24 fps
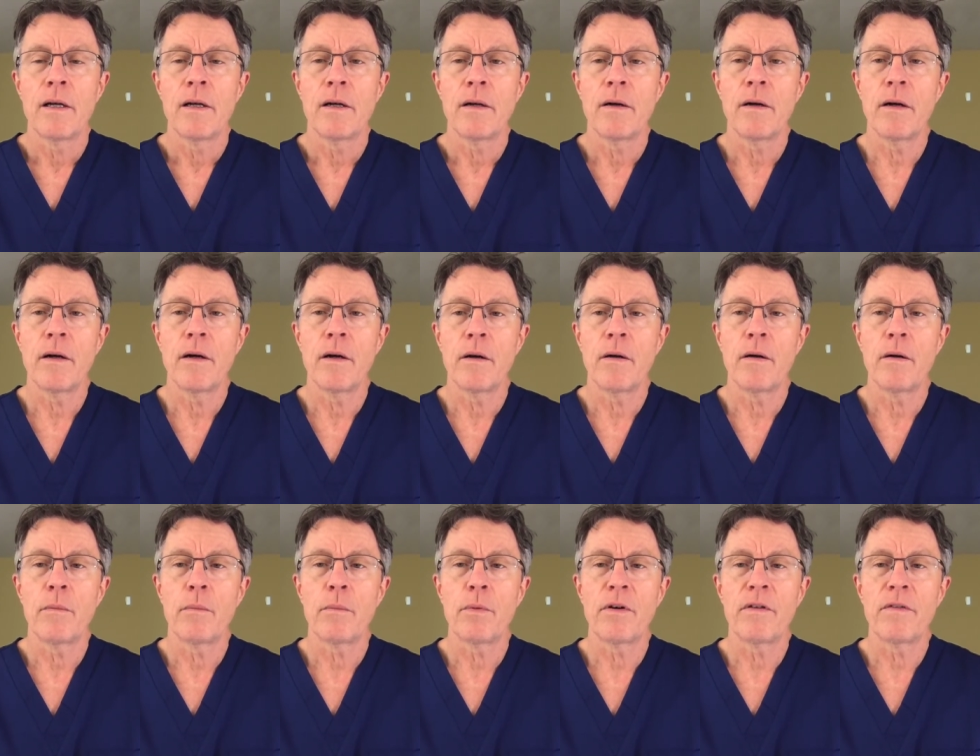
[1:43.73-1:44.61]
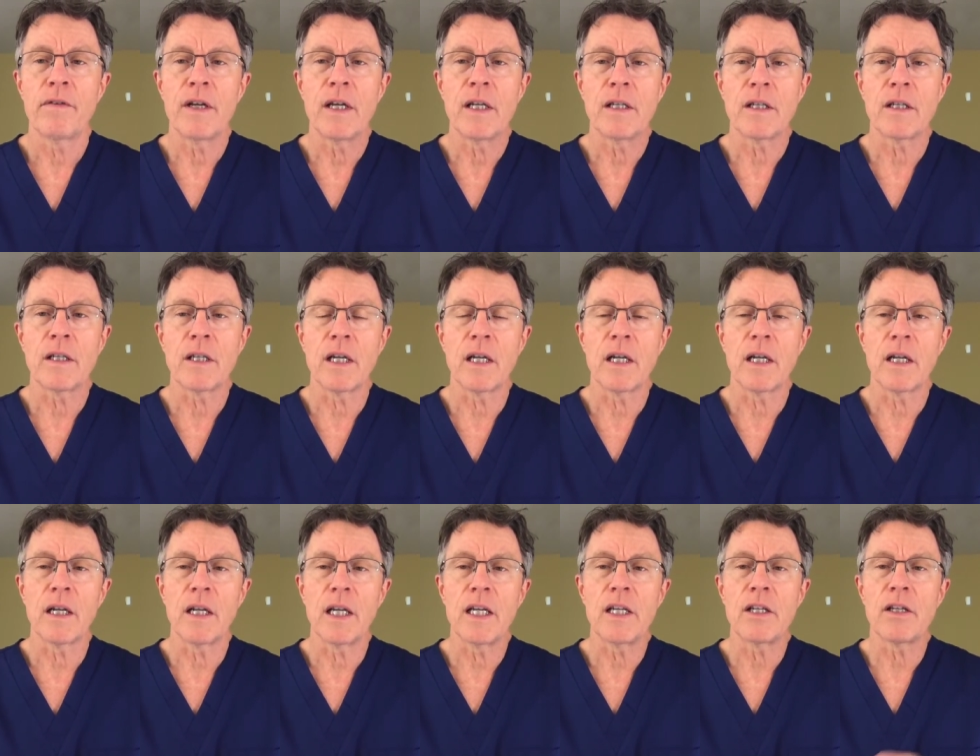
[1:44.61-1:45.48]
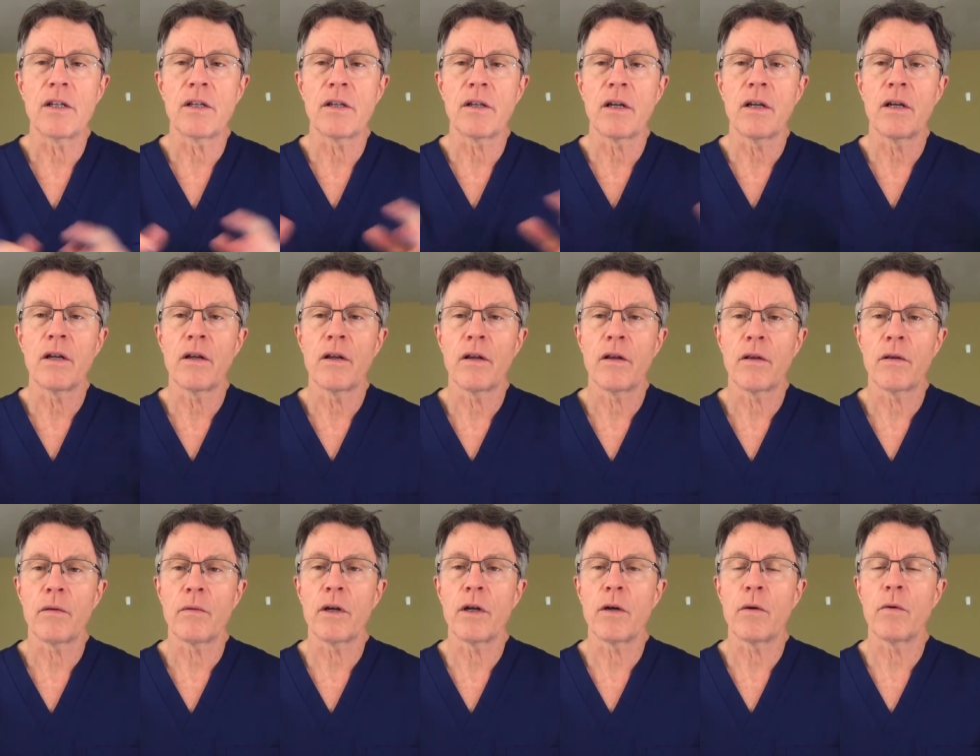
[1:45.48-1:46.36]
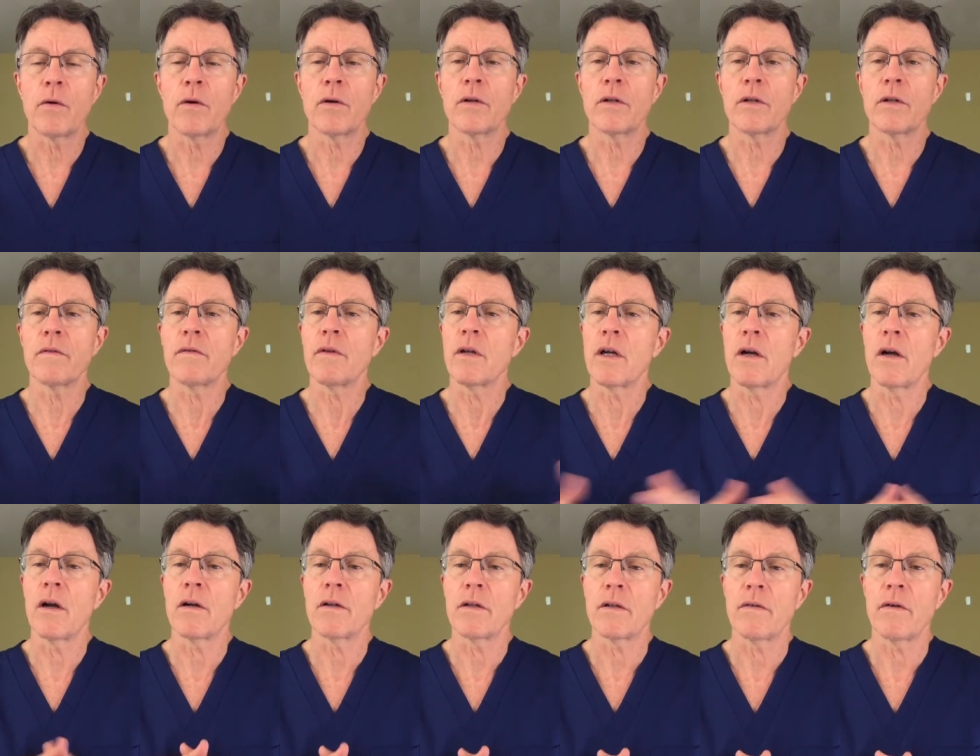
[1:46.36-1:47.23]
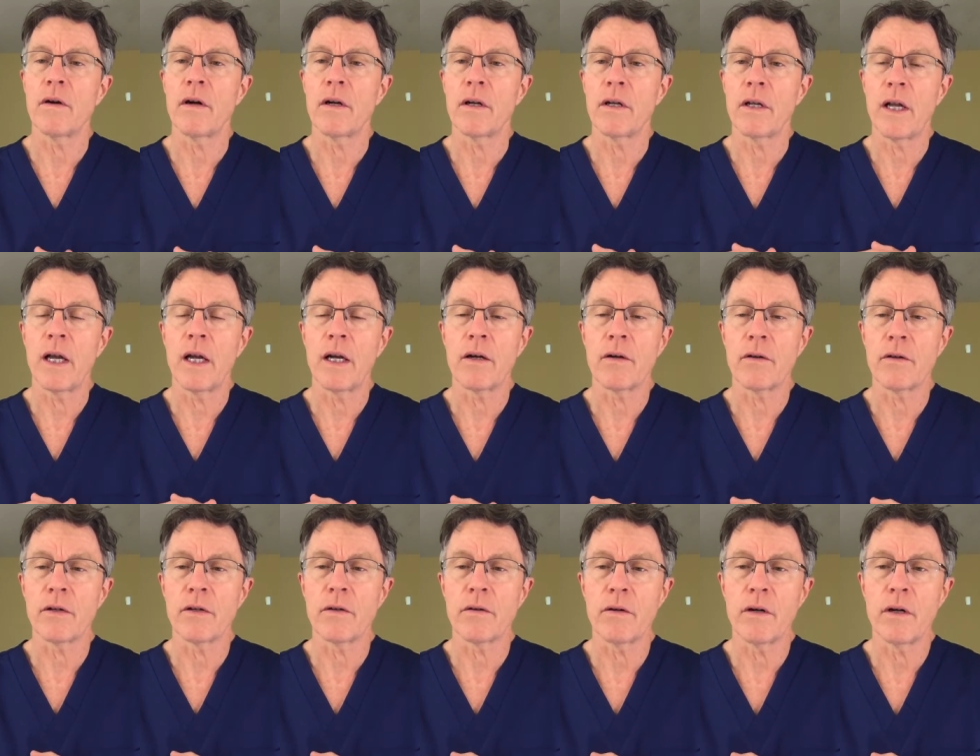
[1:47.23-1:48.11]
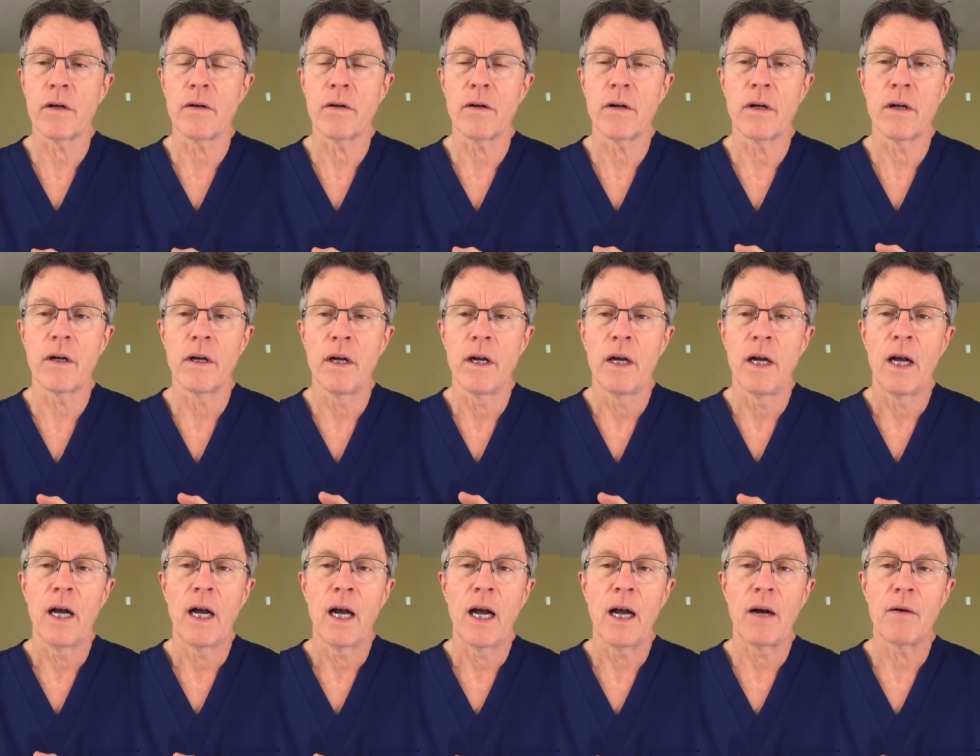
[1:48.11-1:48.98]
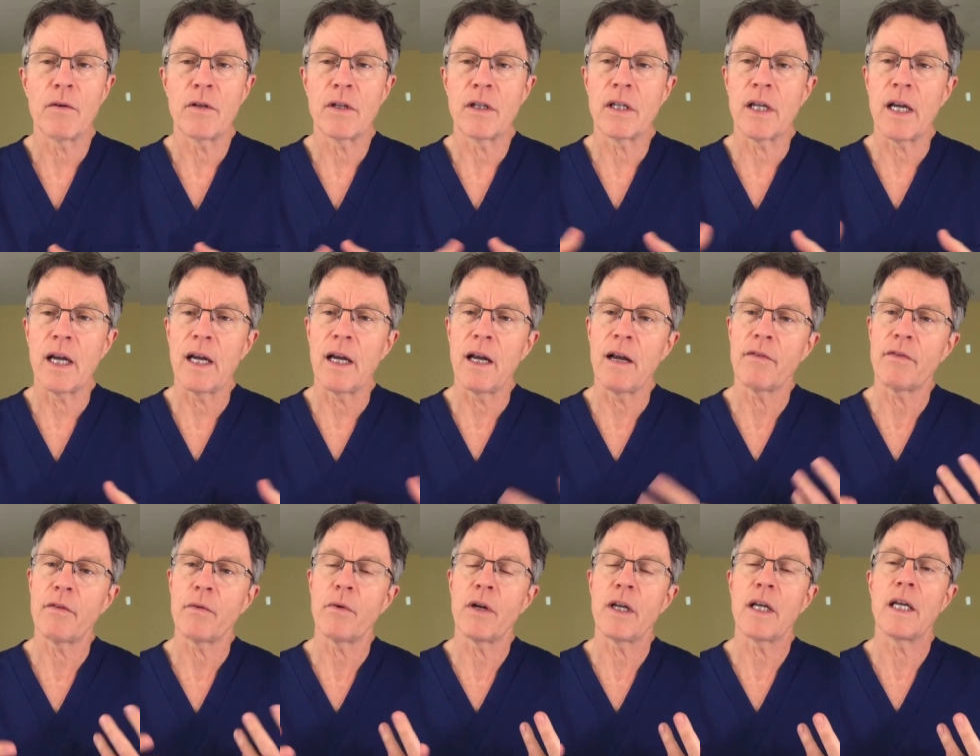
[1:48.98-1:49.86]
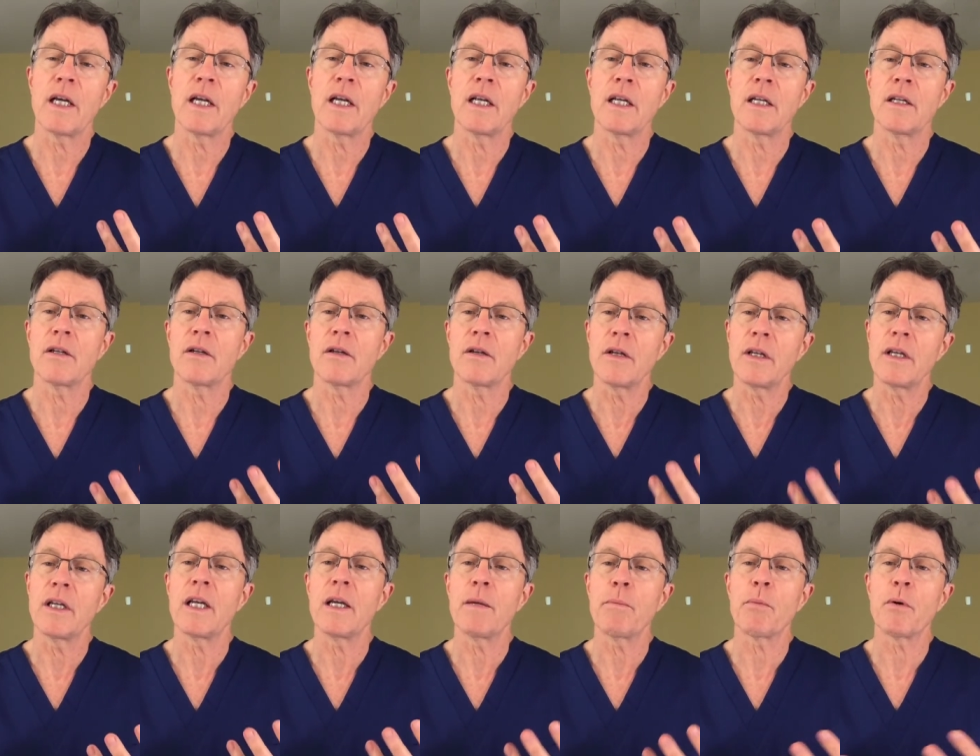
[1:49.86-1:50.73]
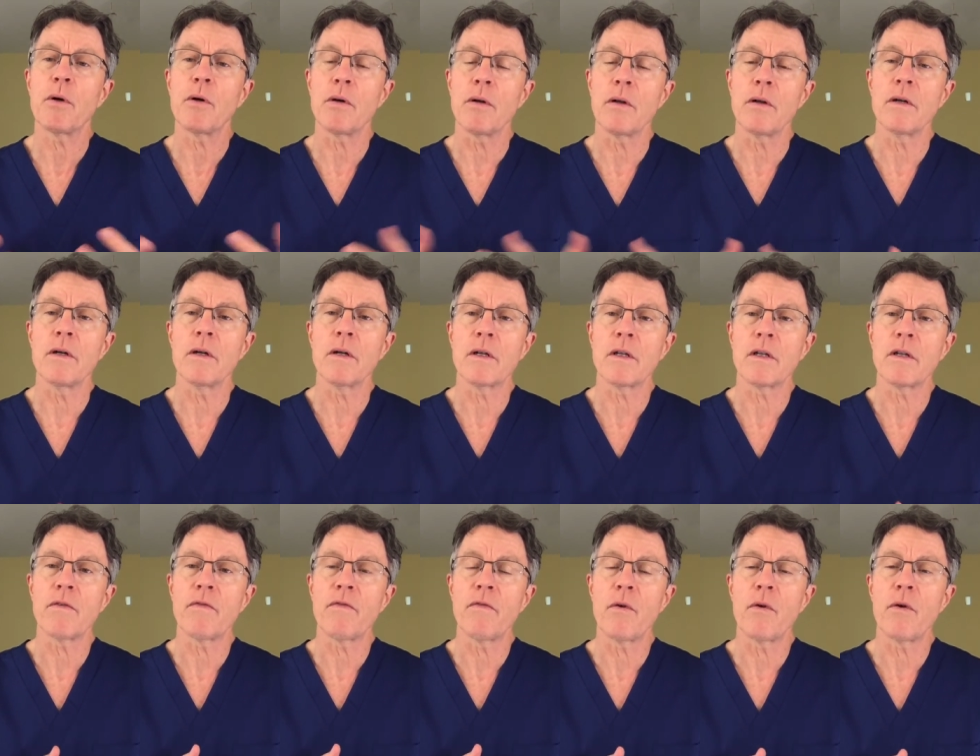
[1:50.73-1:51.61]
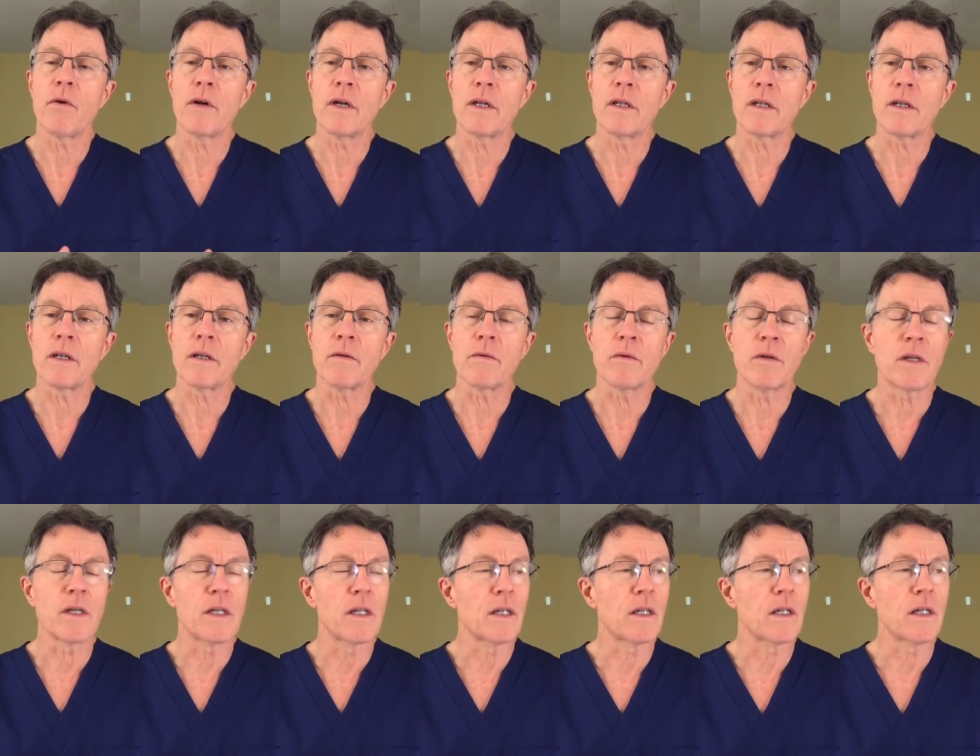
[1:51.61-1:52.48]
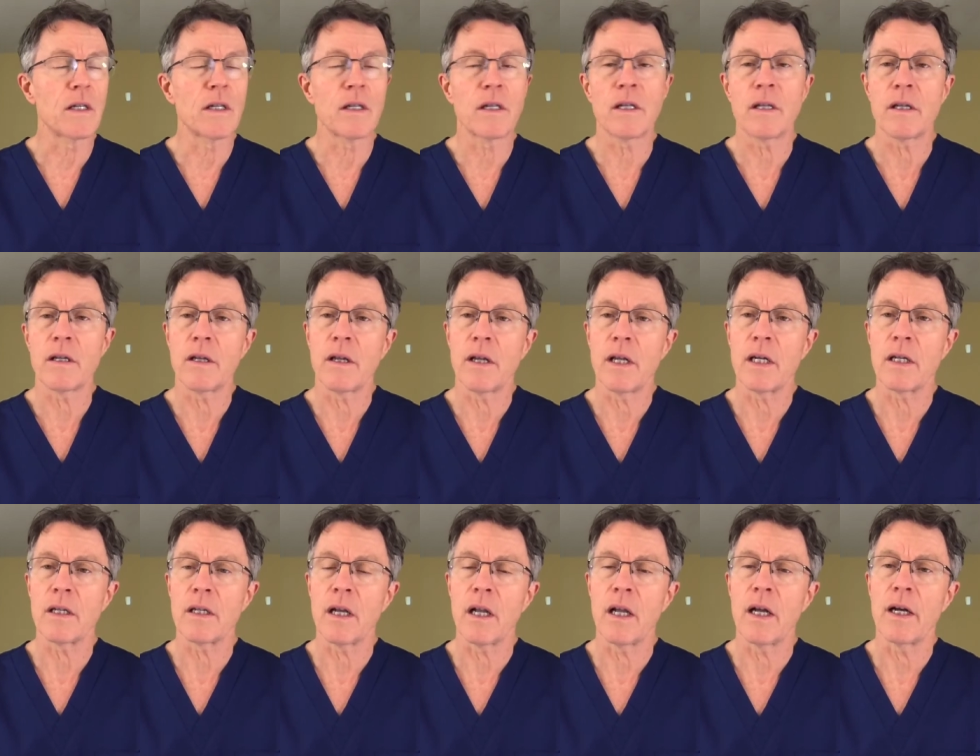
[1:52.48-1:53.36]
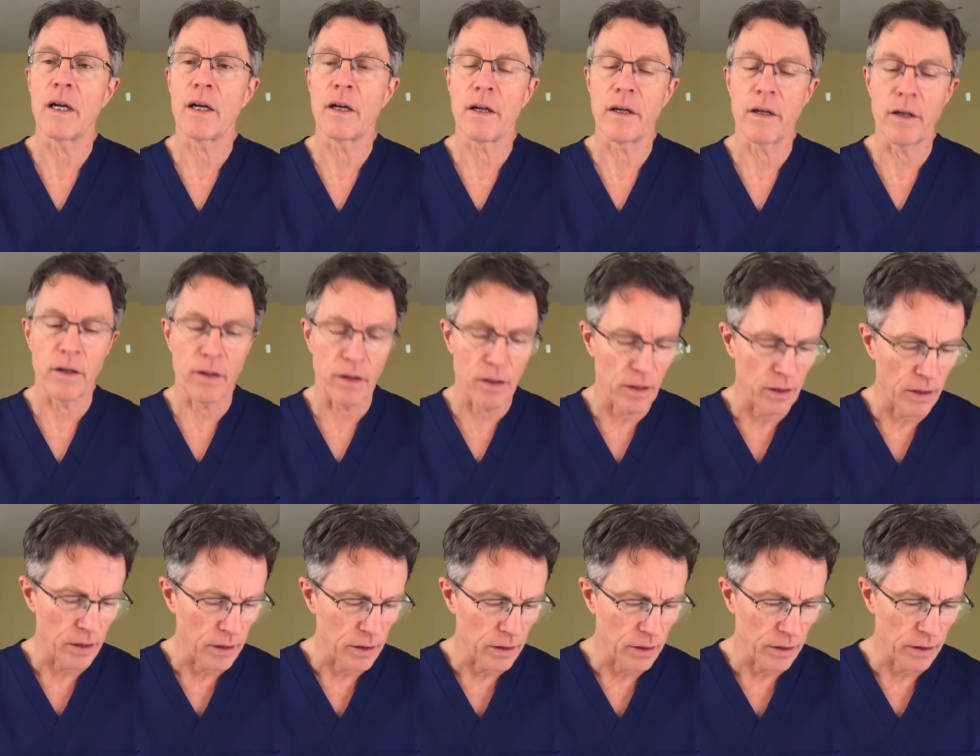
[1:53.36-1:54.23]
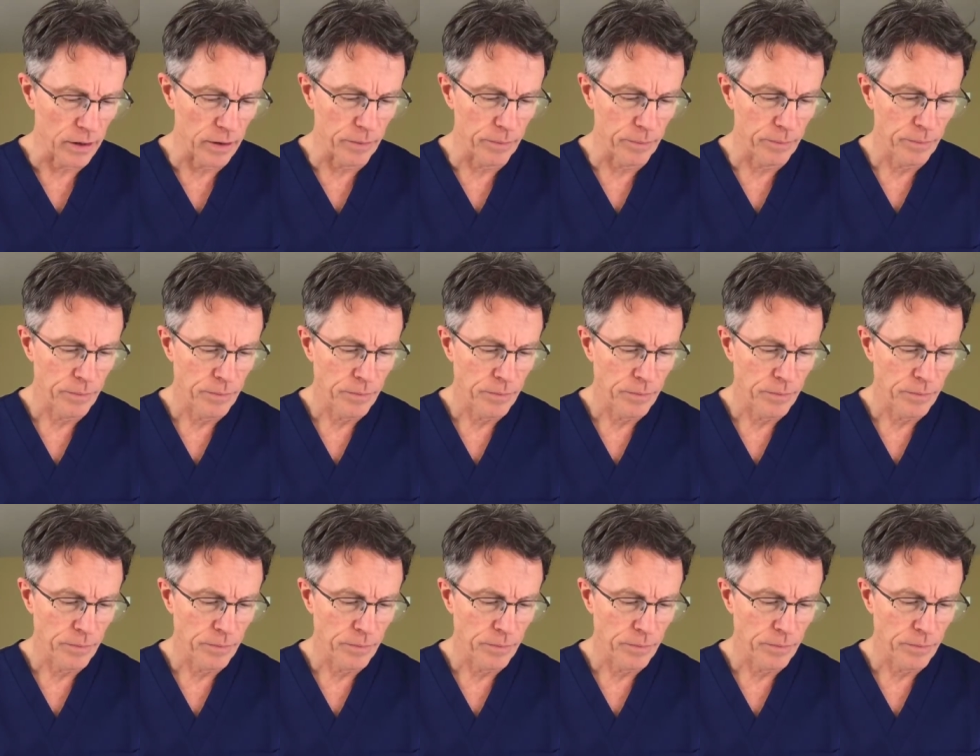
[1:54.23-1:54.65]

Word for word: uh, prevents at least three quarters of the cause of heart attack or stroke. I would say after we get into deeper looks for insulin resistance, things like uh, the